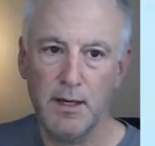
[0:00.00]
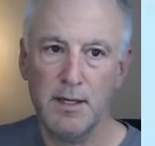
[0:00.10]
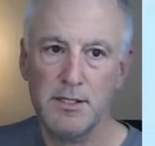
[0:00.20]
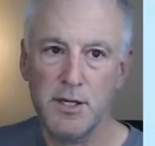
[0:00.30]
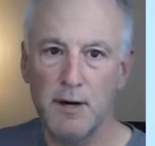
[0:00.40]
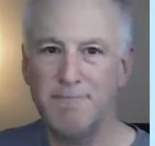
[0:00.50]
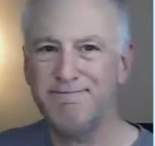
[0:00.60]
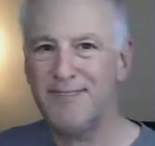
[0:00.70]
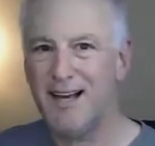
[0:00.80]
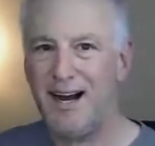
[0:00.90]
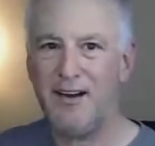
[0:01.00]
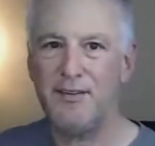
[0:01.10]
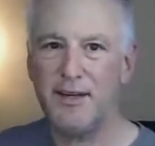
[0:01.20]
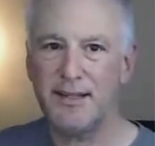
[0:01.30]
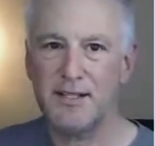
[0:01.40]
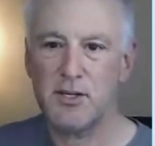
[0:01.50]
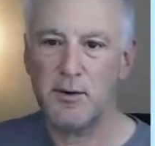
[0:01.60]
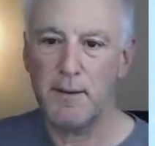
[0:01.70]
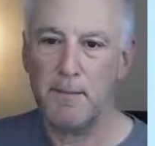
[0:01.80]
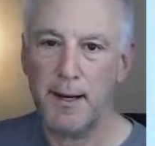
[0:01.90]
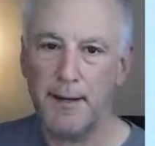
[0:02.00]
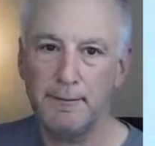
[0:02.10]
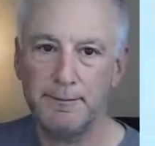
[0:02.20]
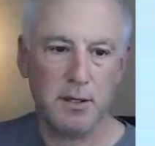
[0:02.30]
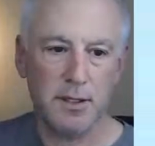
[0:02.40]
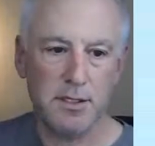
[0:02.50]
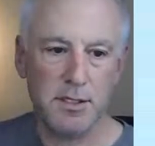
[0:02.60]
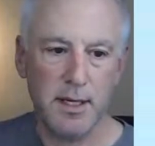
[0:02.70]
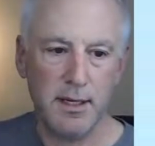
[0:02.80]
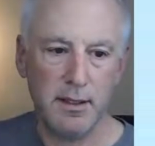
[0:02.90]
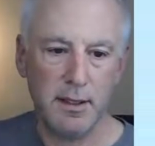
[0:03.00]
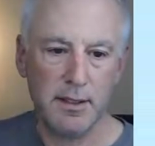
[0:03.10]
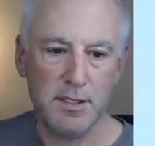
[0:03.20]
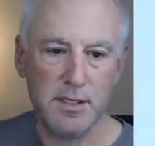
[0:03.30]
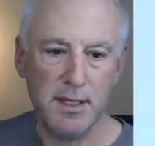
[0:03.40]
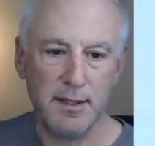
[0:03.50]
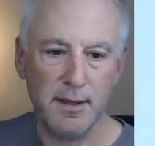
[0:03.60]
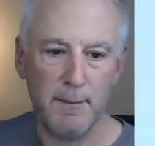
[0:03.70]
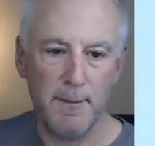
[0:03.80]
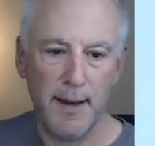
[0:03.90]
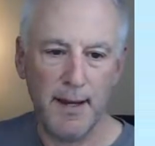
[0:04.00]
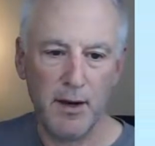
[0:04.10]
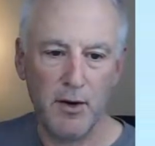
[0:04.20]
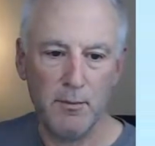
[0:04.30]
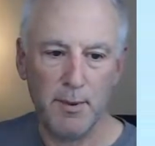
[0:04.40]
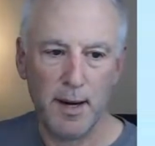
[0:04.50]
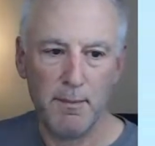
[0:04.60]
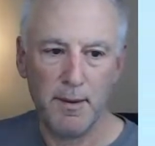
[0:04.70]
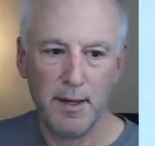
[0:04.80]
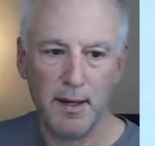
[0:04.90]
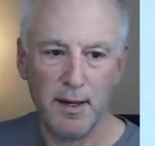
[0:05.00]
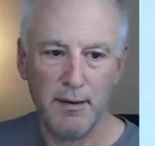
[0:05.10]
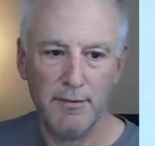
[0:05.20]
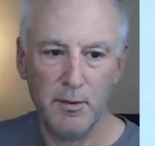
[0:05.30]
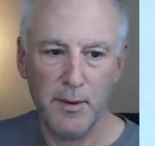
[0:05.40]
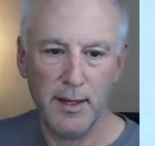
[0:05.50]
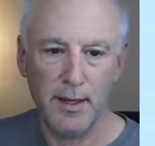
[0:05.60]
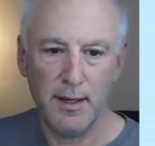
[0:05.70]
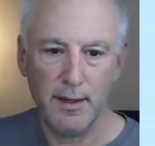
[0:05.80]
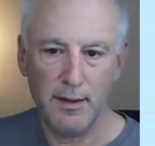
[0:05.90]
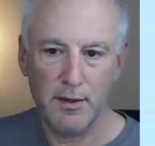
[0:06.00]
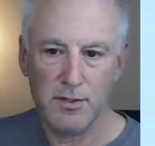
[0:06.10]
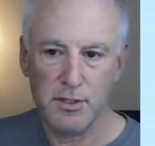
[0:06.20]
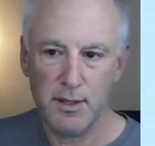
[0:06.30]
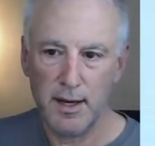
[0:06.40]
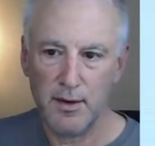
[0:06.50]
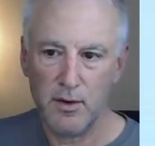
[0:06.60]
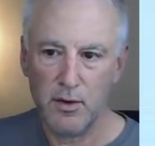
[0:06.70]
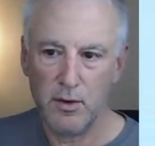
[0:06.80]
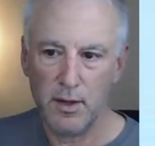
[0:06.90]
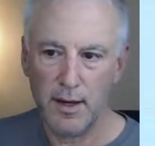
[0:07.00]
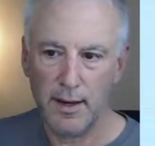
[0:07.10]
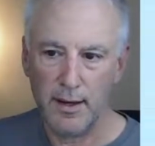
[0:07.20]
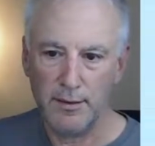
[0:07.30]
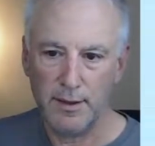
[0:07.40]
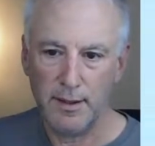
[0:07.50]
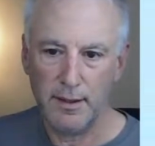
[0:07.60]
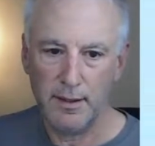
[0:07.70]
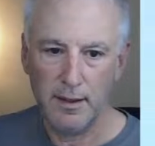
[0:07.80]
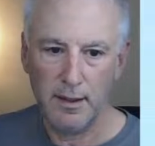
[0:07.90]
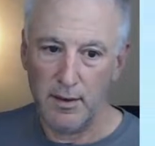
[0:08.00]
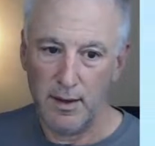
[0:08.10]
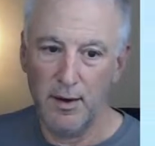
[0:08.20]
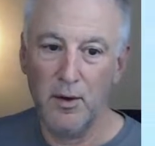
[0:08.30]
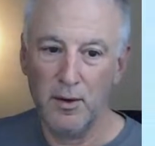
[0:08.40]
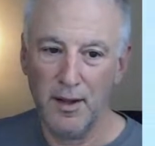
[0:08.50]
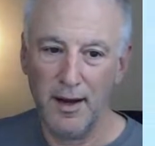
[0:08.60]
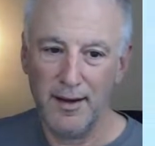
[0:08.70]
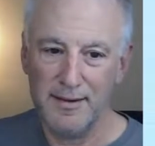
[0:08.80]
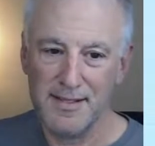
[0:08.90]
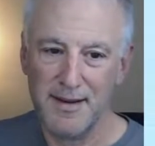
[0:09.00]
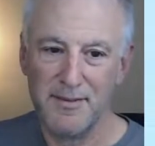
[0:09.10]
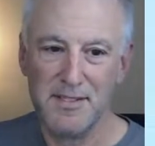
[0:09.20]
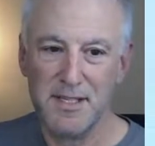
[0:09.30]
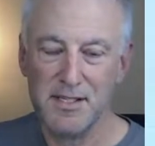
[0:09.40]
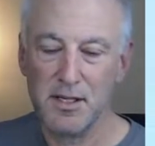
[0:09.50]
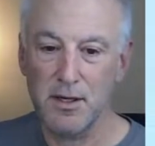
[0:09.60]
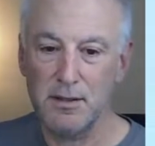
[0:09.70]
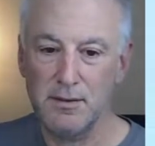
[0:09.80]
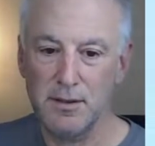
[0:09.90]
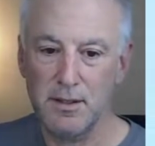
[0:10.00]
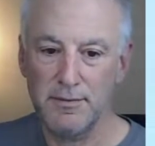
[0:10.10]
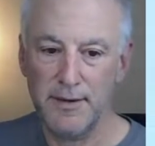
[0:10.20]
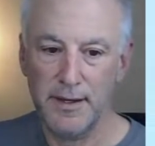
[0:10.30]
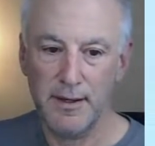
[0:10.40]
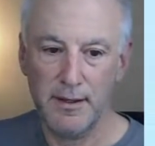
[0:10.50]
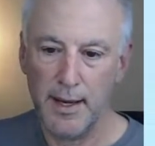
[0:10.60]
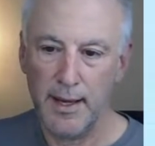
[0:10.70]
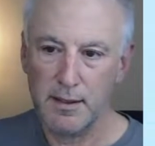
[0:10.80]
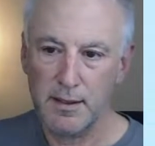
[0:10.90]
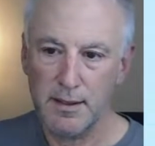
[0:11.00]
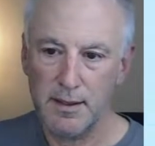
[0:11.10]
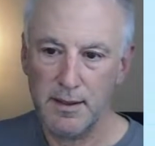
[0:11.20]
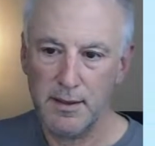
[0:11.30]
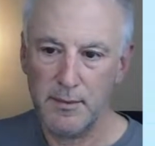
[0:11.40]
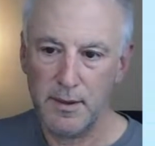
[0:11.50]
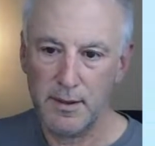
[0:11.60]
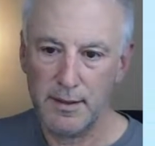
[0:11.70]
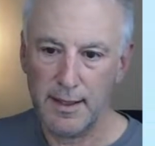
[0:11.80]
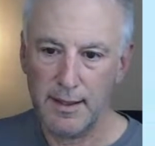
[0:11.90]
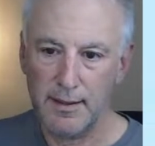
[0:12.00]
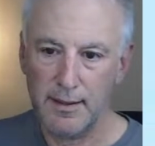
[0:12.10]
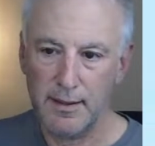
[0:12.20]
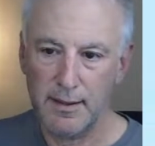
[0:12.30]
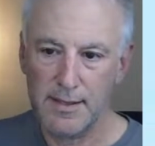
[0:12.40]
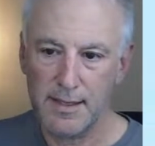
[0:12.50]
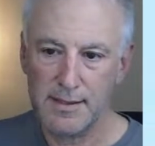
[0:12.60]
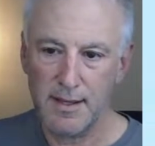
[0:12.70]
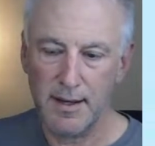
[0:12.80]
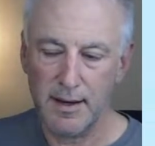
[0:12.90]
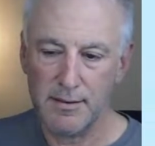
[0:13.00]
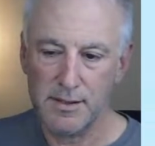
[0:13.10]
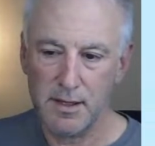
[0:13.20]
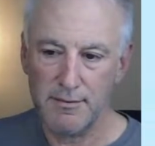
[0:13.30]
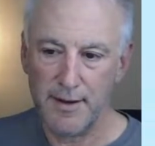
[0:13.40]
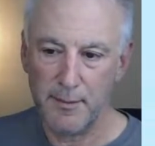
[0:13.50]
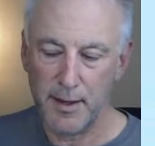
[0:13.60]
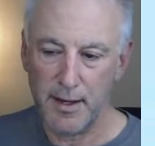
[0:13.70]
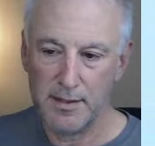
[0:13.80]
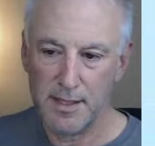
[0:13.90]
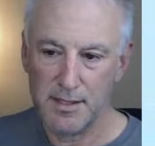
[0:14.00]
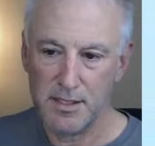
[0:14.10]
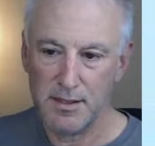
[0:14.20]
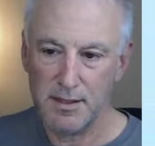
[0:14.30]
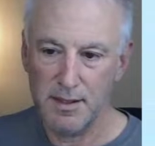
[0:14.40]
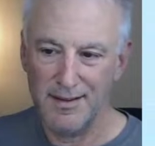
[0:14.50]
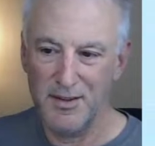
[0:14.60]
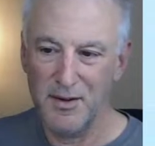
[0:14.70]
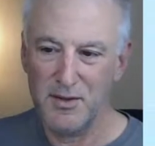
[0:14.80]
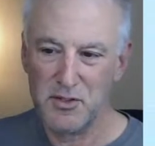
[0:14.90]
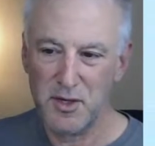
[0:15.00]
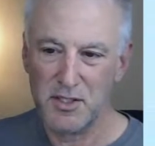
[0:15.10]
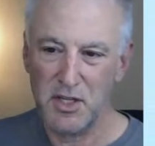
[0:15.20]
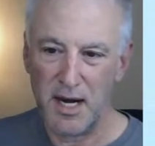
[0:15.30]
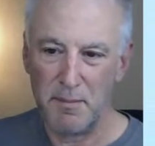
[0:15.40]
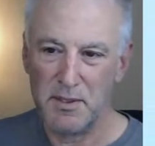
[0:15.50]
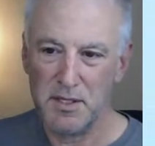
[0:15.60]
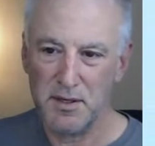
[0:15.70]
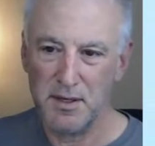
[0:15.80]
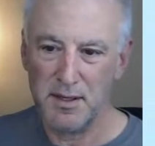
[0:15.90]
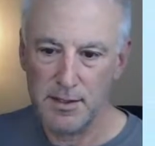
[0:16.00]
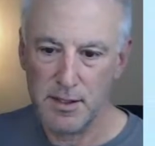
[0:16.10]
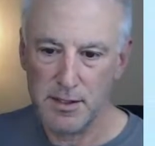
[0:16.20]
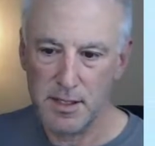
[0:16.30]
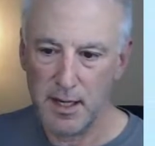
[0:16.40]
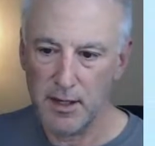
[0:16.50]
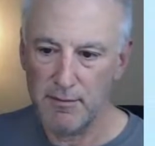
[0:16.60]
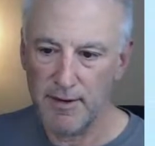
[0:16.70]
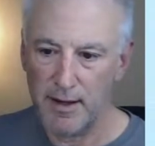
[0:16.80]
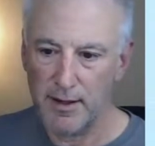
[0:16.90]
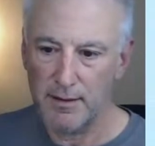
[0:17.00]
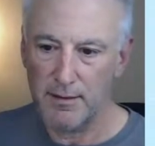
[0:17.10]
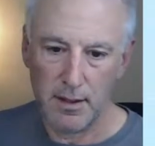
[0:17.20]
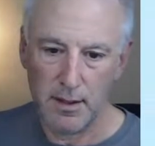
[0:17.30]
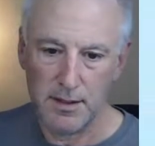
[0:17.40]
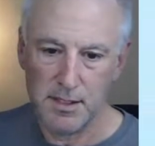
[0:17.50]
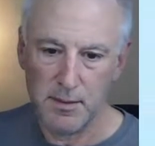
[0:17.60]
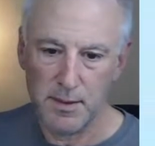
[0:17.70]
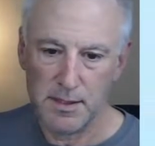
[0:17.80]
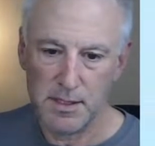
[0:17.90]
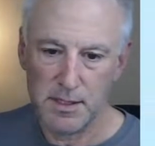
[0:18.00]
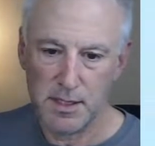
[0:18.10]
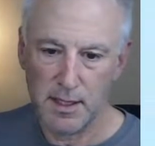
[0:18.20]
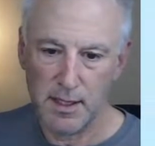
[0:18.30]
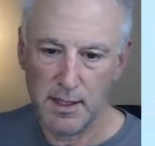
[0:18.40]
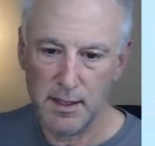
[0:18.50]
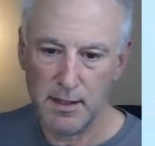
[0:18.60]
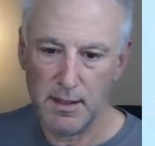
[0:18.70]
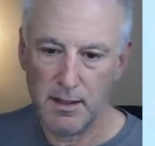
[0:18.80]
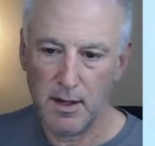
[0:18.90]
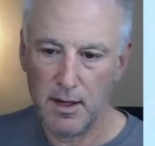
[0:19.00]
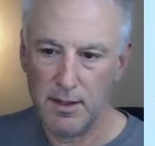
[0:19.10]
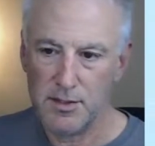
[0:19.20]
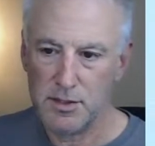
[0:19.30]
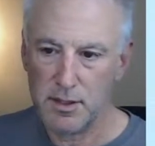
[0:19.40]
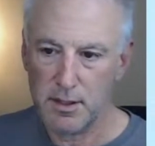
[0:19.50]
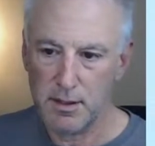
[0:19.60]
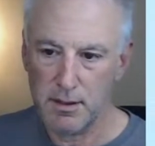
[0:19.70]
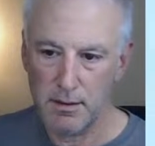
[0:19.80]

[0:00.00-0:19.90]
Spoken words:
So I don't think that's a great buy. Let's take a look and see at the bank-owned property of the week. There's not a whole lot out there. A whole lot in San Francisco. Go figure. No, I don't want to look at that because that's not a single-family house. That's new construction opportunities. So that's not a good value. Let's see what's in Hollister.